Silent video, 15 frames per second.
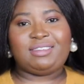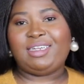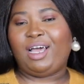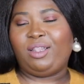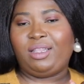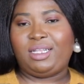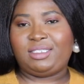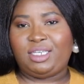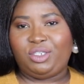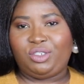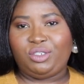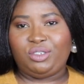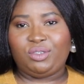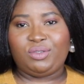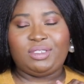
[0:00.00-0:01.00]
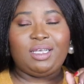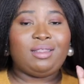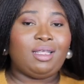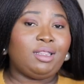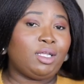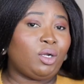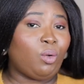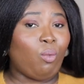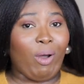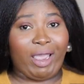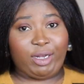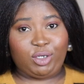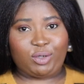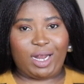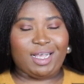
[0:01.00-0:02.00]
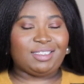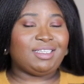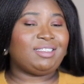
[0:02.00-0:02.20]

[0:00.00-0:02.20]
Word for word: Now let's introduce the little white dress.